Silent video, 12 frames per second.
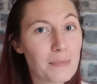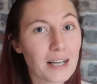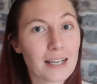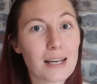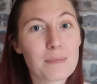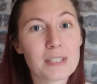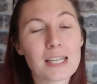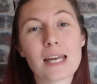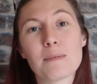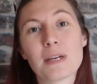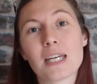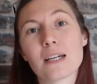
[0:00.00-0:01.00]
my name is
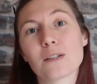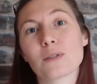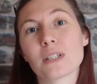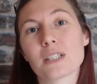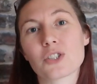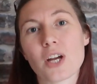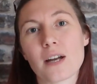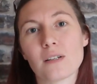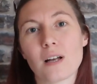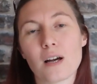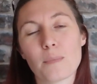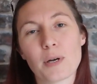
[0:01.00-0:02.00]
Amy and on this
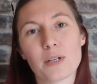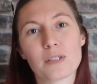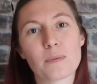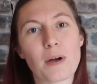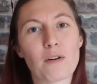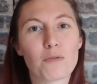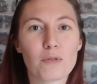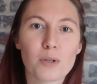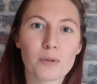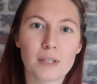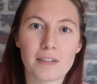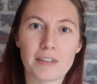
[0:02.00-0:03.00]
channel I post about
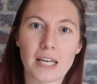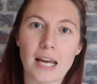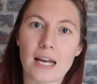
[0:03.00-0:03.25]
frugal living